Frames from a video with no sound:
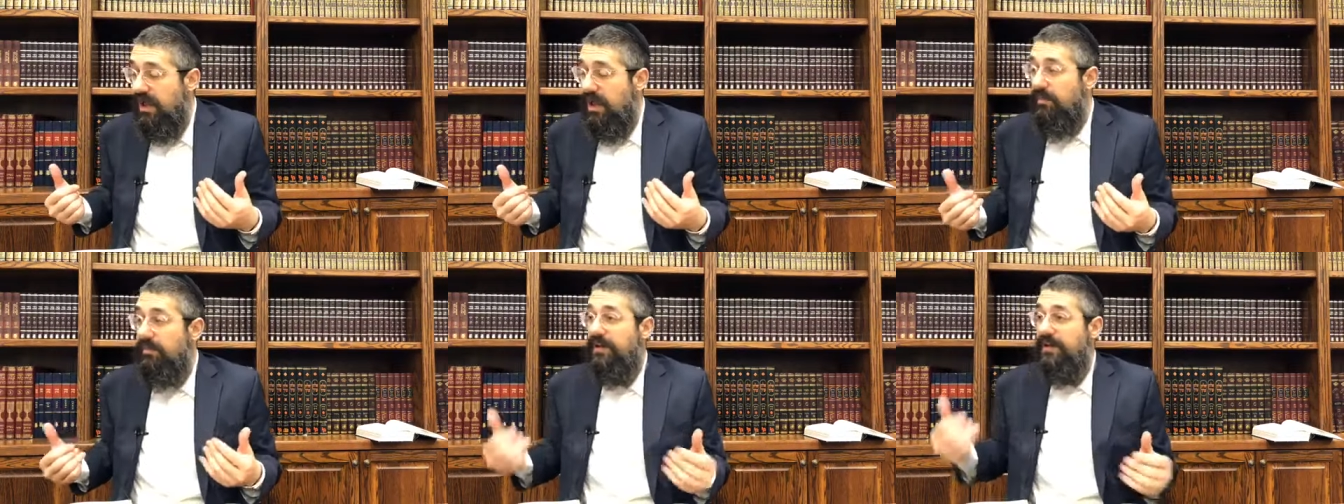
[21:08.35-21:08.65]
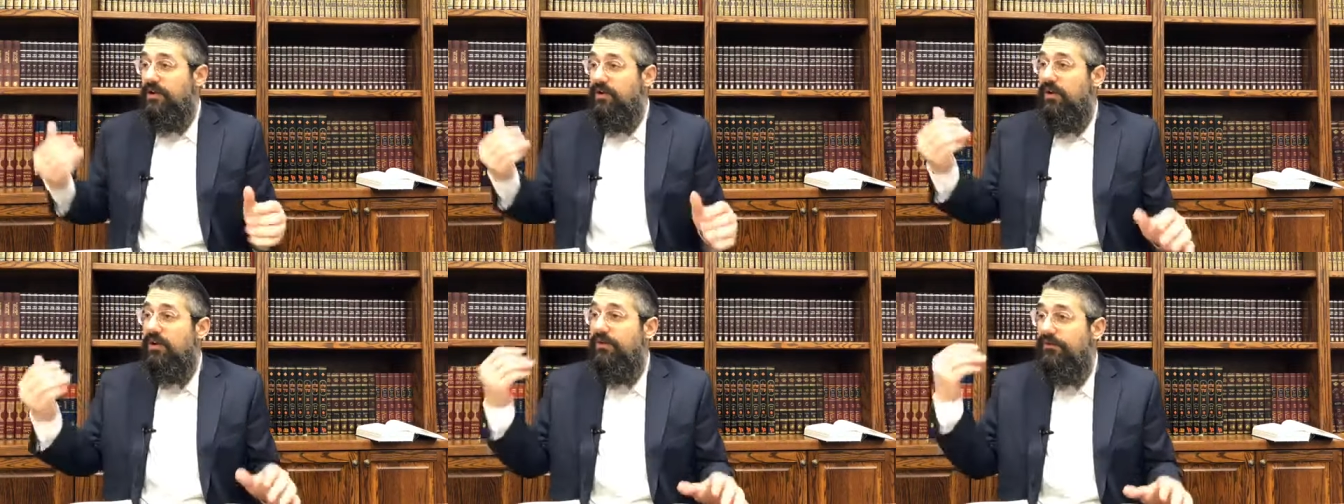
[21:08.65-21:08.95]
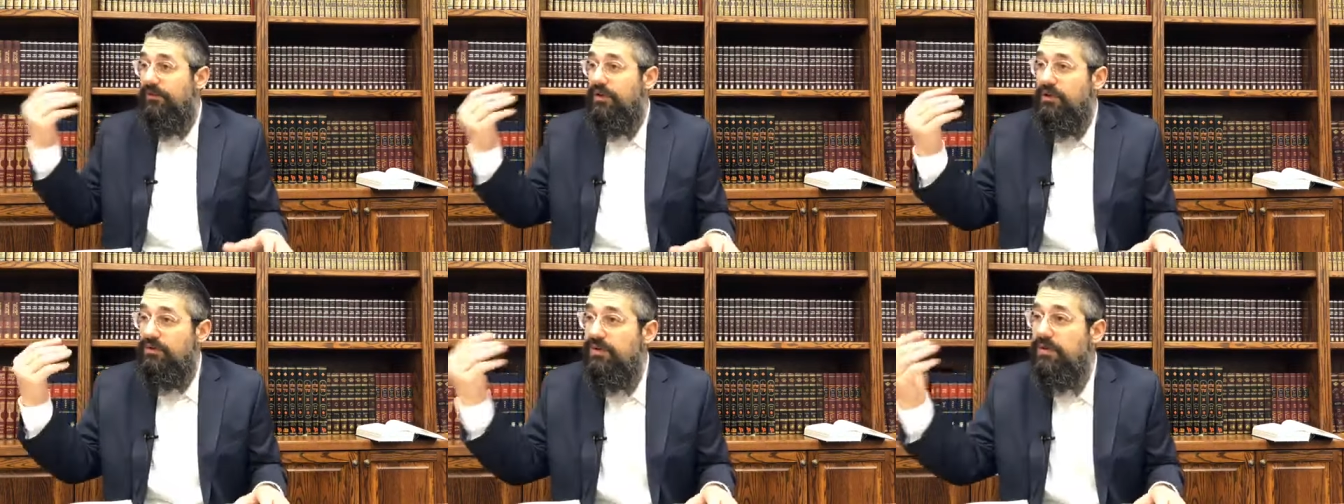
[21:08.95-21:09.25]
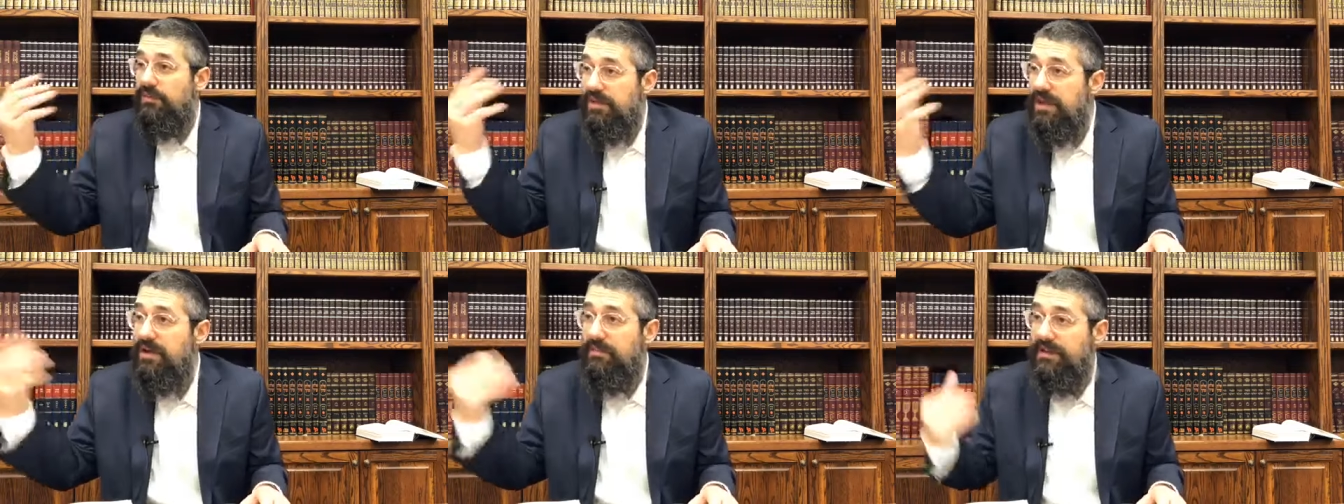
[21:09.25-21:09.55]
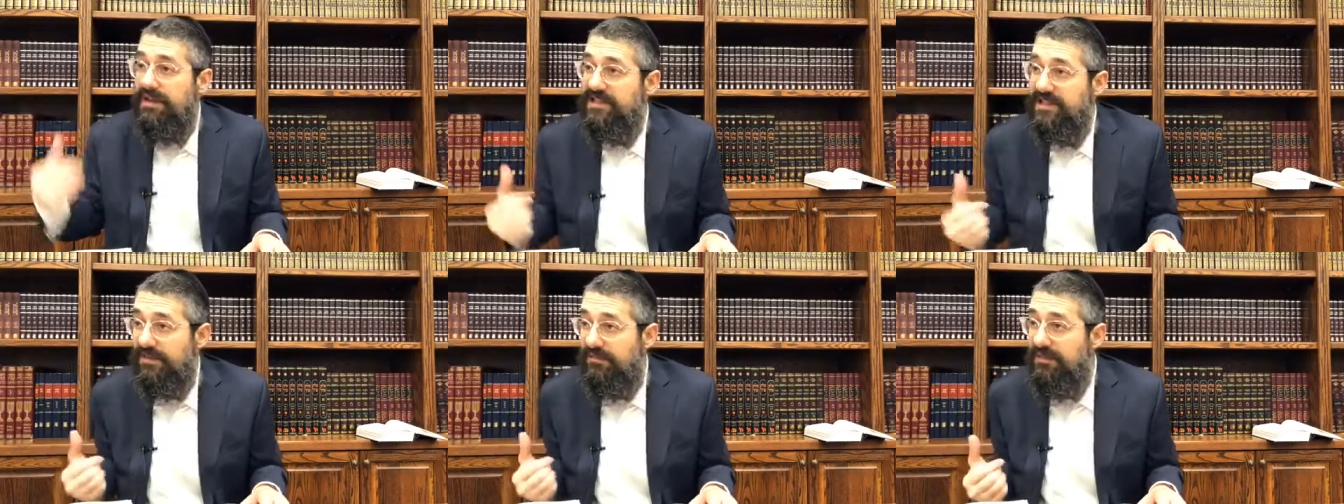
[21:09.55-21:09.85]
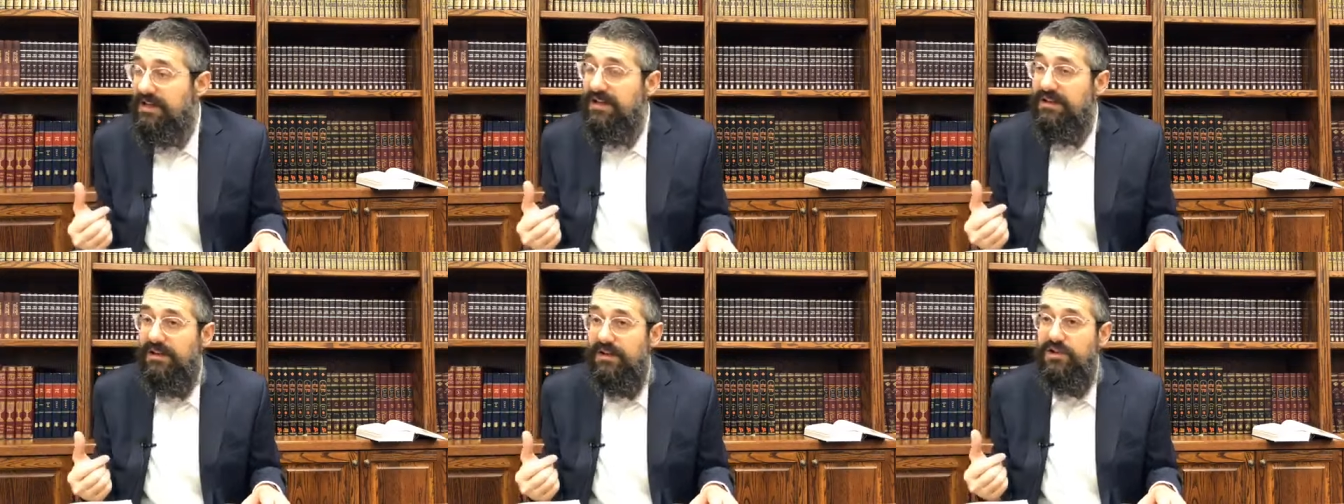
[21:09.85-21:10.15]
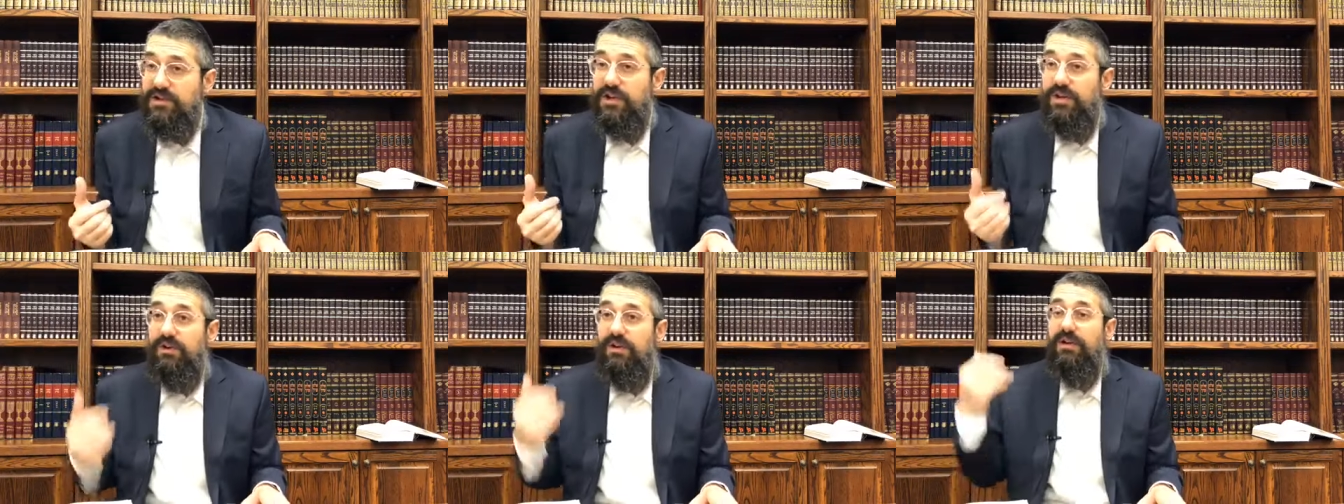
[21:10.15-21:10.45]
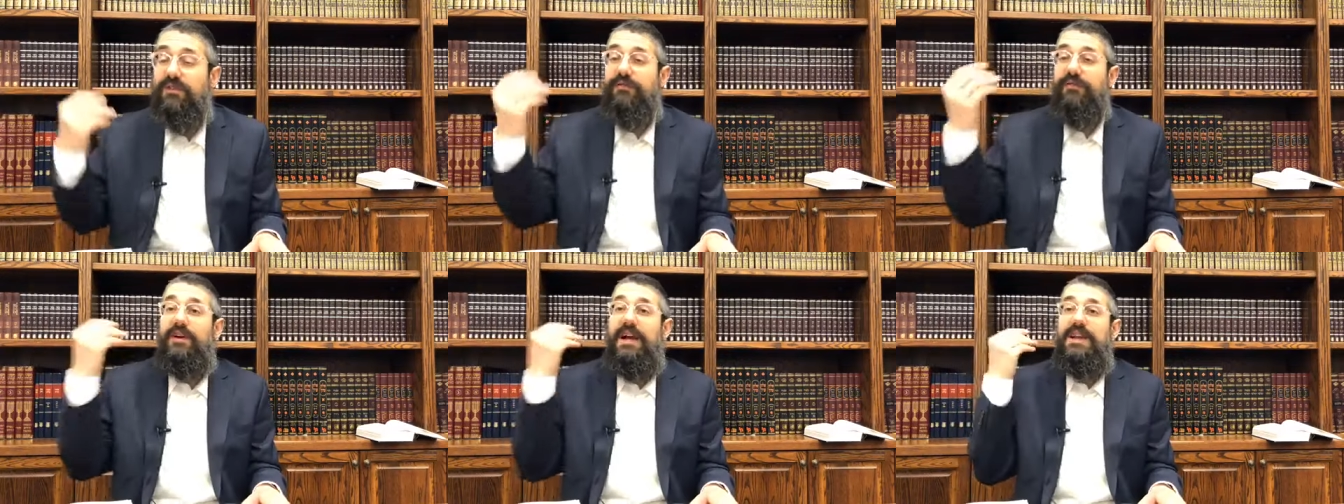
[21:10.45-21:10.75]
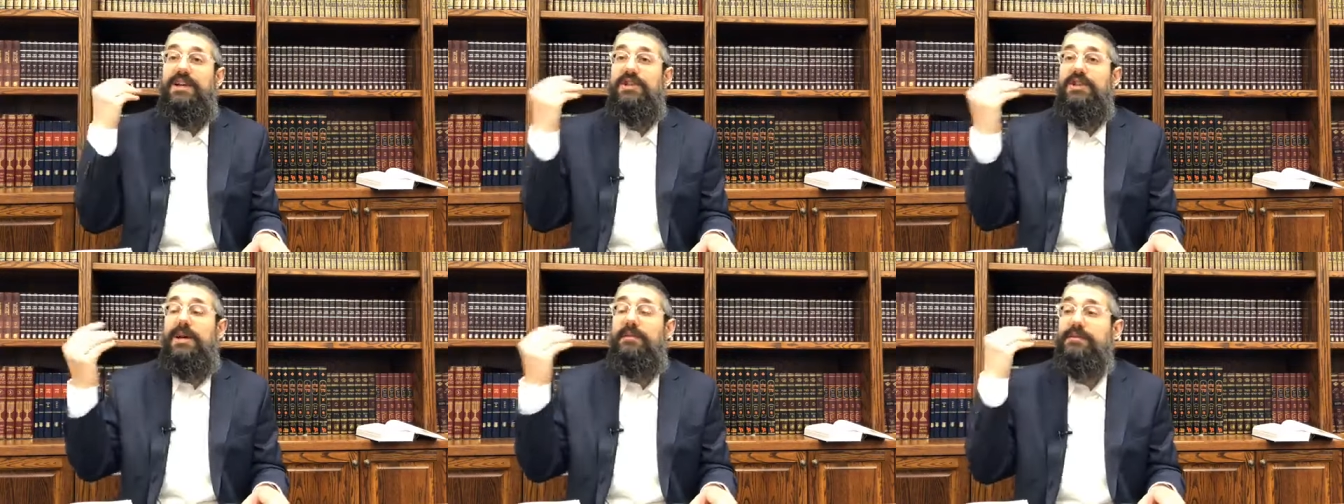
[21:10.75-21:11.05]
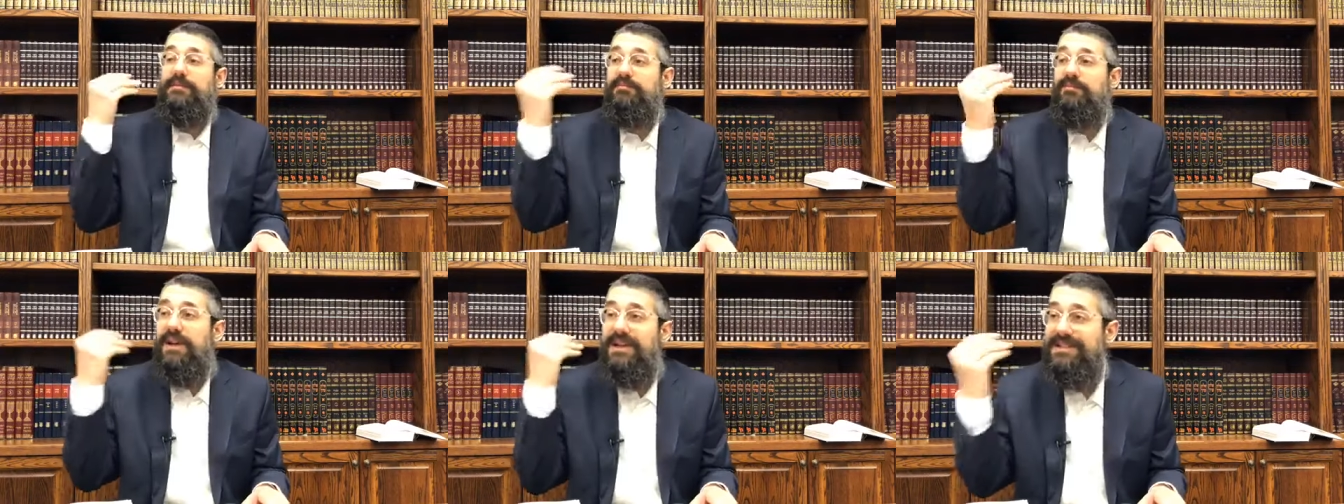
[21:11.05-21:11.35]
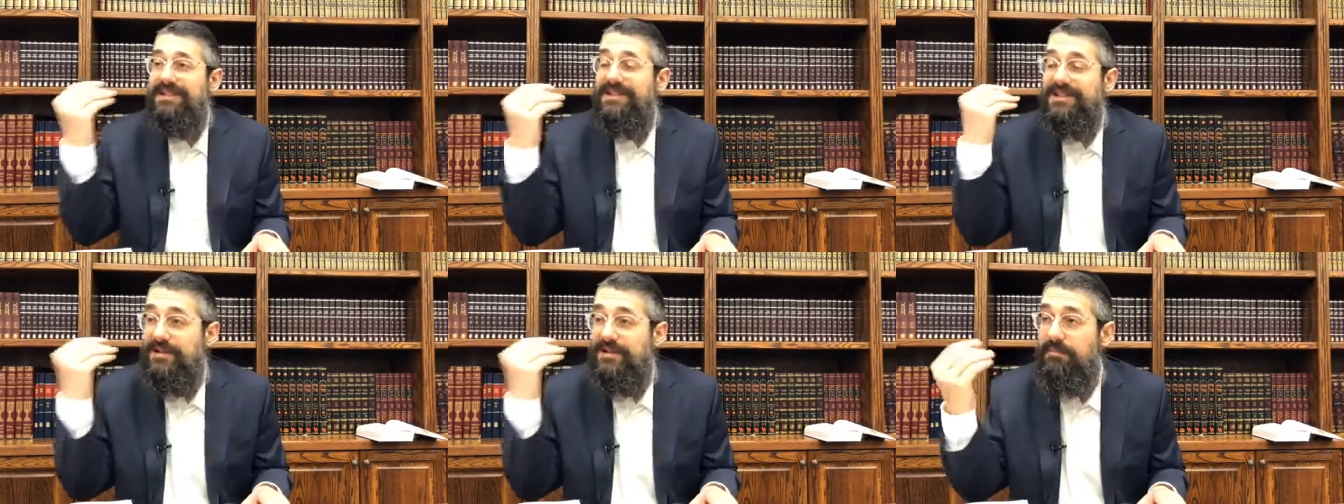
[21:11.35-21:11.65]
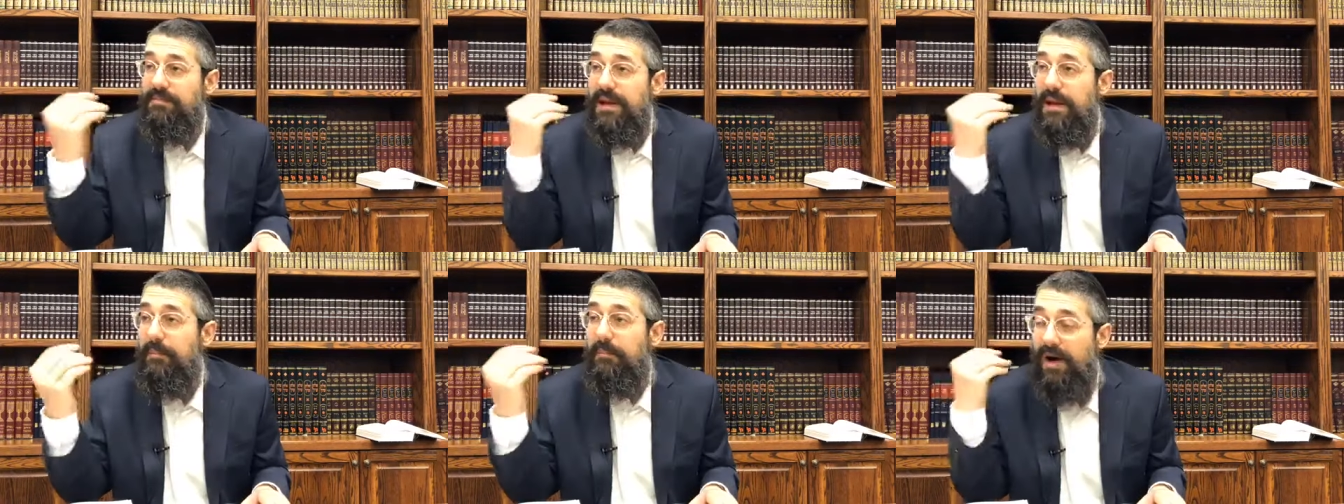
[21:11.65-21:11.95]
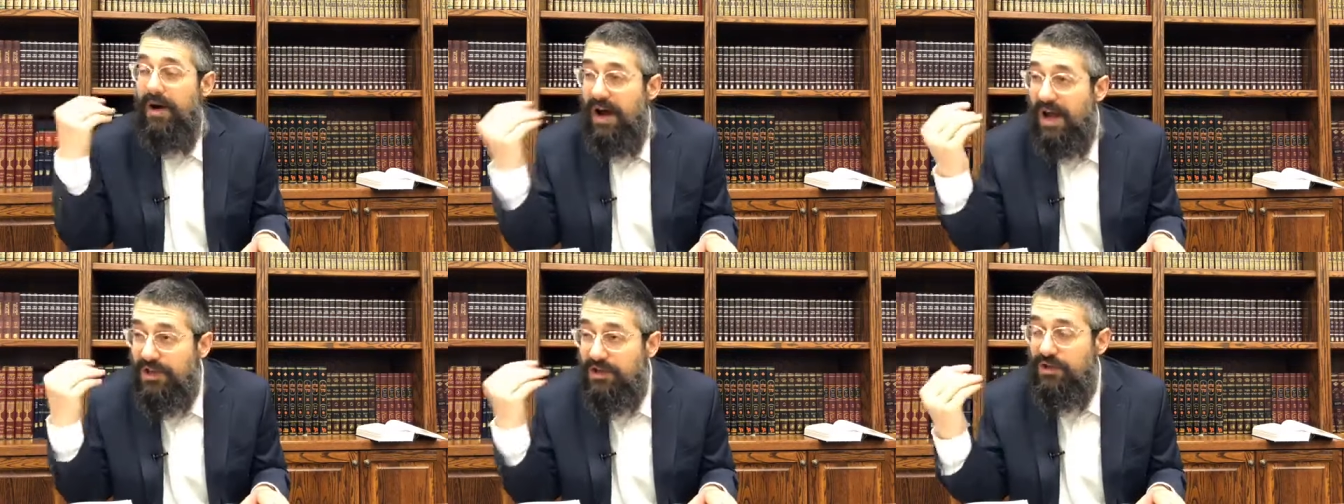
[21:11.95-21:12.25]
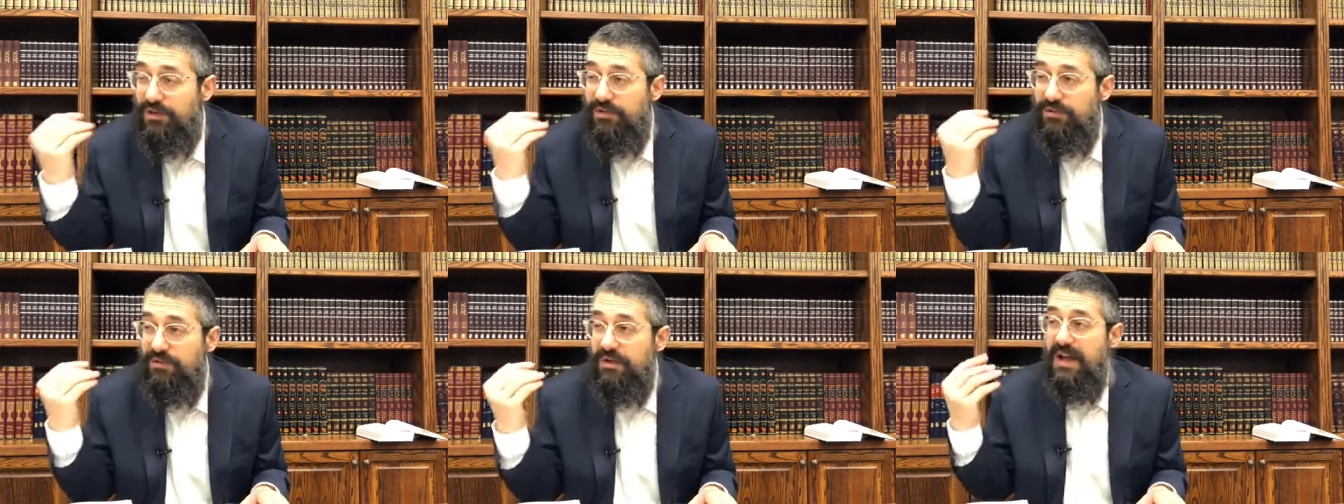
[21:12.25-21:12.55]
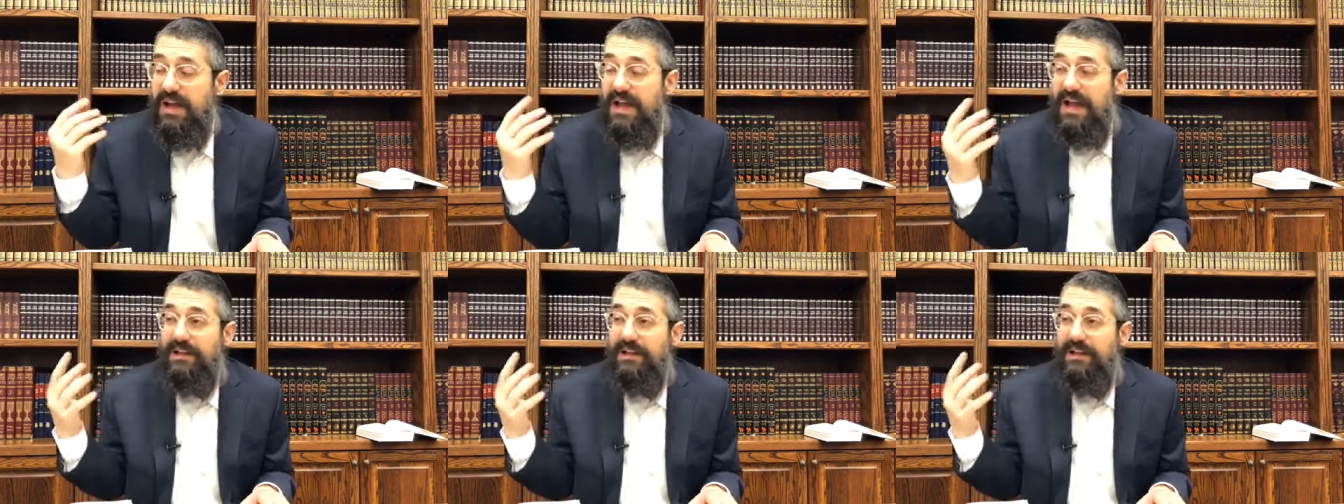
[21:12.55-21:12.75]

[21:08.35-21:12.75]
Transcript: But in order for you to be a Beis Hamikdash, in order for Hashem's presence to be upon you,